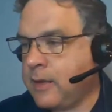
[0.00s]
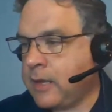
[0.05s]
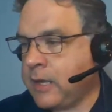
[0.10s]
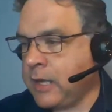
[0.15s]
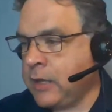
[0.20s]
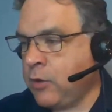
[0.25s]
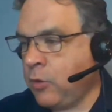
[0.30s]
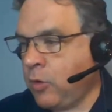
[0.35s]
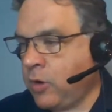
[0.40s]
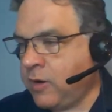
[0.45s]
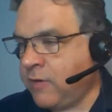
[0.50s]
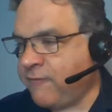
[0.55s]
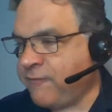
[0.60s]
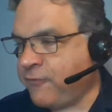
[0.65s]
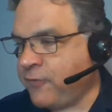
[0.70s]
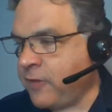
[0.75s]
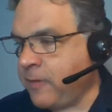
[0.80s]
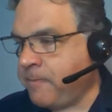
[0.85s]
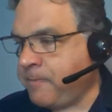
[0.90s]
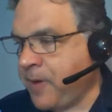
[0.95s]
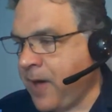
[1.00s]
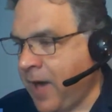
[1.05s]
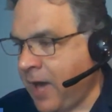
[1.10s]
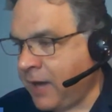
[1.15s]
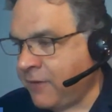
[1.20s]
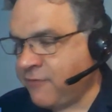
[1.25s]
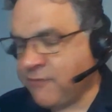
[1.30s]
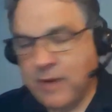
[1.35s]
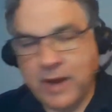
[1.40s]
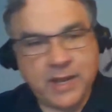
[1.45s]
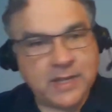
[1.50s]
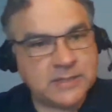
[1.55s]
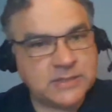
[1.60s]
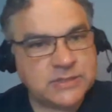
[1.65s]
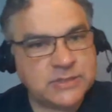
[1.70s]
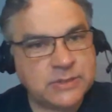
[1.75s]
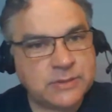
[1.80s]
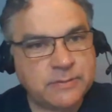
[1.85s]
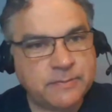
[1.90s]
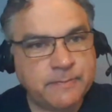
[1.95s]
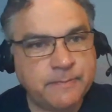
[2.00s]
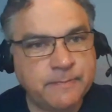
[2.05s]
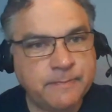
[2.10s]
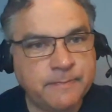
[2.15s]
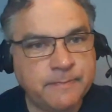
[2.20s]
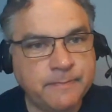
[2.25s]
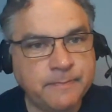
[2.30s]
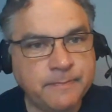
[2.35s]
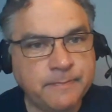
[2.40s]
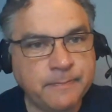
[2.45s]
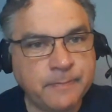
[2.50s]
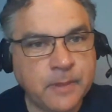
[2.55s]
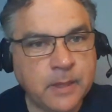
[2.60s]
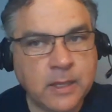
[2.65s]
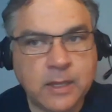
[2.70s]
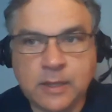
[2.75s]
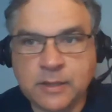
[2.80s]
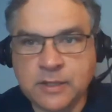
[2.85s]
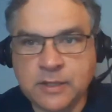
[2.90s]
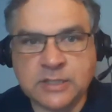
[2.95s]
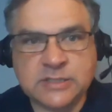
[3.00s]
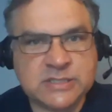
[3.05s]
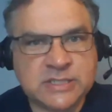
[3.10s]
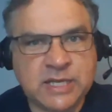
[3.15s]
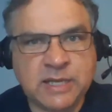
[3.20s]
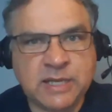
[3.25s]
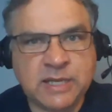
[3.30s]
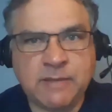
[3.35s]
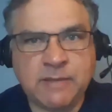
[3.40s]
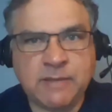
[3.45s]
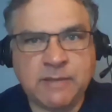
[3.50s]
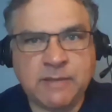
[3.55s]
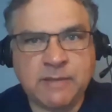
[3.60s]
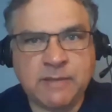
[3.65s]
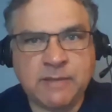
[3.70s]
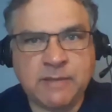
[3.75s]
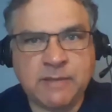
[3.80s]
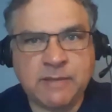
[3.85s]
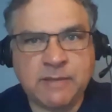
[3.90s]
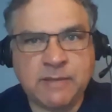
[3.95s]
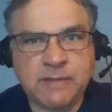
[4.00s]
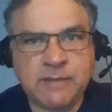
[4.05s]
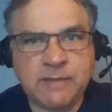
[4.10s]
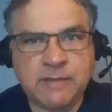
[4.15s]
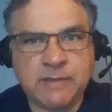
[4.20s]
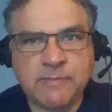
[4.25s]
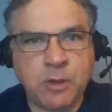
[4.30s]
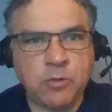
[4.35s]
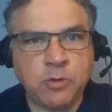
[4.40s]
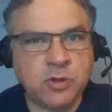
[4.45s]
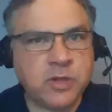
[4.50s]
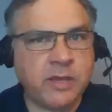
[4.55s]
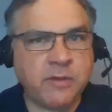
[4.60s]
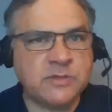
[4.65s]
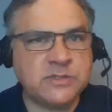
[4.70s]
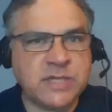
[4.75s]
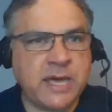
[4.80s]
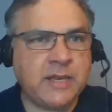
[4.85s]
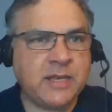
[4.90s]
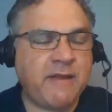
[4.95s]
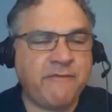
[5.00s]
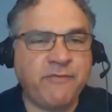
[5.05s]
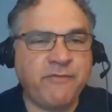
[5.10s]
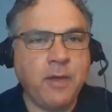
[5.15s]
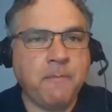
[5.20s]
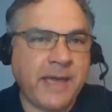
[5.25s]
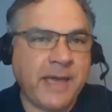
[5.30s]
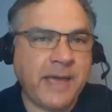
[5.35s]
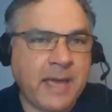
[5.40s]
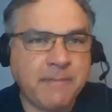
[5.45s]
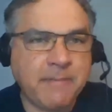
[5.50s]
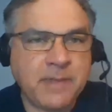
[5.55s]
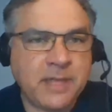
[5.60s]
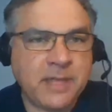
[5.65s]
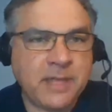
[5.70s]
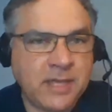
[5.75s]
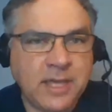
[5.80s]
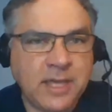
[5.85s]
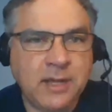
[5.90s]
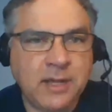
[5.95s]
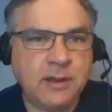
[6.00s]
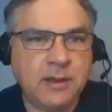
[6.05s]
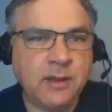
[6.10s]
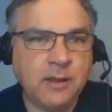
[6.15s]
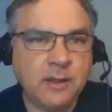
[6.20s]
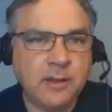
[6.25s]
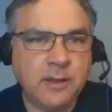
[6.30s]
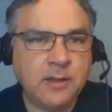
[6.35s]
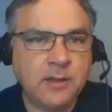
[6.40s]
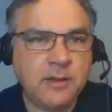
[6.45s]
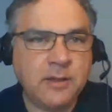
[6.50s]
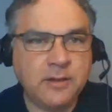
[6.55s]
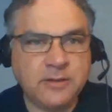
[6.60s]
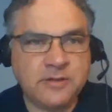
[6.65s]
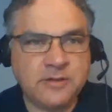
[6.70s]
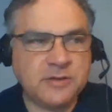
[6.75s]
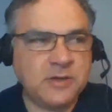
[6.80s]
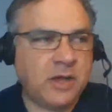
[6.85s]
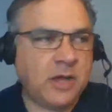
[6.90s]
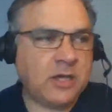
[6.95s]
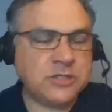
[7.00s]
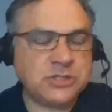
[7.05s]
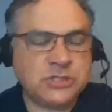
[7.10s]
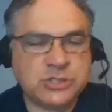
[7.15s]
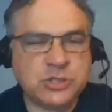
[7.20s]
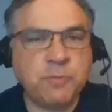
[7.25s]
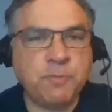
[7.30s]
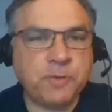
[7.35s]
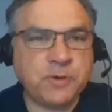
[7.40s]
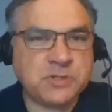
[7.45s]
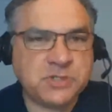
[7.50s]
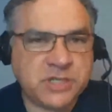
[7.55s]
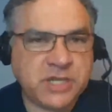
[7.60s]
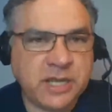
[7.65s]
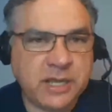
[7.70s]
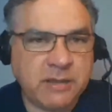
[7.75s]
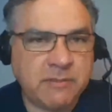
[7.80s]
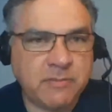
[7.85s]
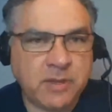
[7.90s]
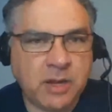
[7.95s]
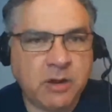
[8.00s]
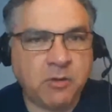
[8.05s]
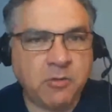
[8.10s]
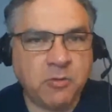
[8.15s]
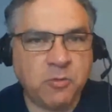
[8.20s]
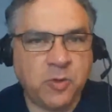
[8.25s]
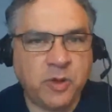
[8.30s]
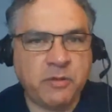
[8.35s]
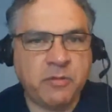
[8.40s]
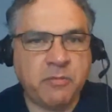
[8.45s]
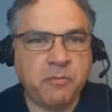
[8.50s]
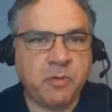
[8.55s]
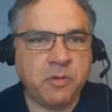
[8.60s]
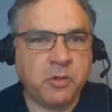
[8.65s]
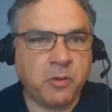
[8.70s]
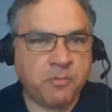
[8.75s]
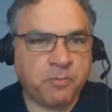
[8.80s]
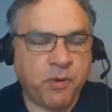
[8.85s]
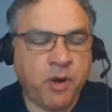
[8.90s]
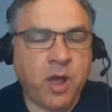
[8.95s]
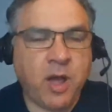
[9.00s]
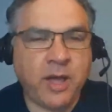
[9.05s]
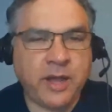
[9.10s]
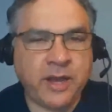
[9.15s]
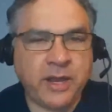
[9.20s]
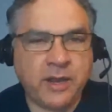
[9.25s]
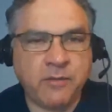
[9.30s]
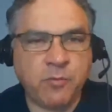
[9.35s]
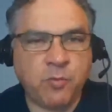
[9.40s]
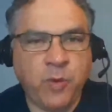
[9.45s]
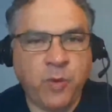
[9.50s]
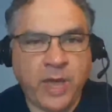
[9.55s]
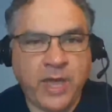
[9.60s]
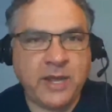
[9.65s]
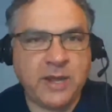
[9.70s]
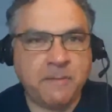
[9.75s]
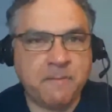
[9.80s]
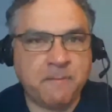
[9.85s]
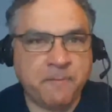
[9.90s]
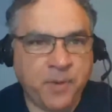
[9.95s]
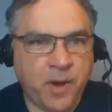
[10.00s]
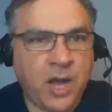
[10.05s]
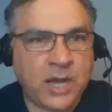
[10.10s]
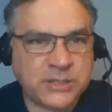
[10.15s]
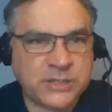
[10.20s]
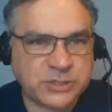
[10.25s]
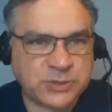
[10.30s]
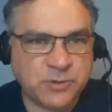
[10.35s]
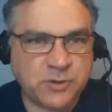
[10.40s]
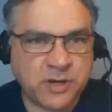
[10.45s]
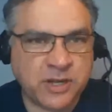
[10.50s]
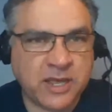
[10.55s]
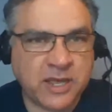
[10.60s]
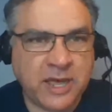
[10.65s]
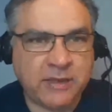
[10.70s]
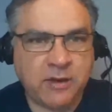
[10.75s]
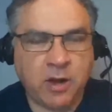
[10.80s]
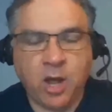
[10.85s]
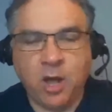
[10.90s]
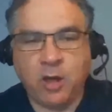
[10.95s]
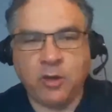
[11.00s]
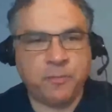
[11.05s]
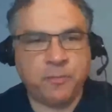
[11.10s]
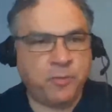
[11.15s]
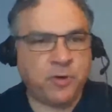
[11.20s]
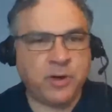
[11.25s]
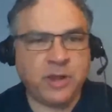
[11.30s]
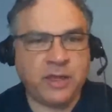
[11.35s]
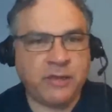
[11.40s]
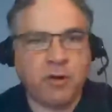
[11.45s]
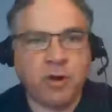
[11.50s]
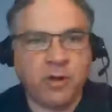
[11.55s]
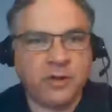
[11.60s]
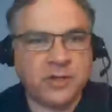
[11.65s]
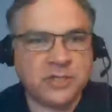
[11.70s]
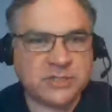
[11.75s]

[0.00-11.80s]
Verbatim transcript: In order for the Padres, this team that look kind of Miami Heat uh, super team, you know, when LeBron and Wade and Bosh were together. Oh, they're putting together all the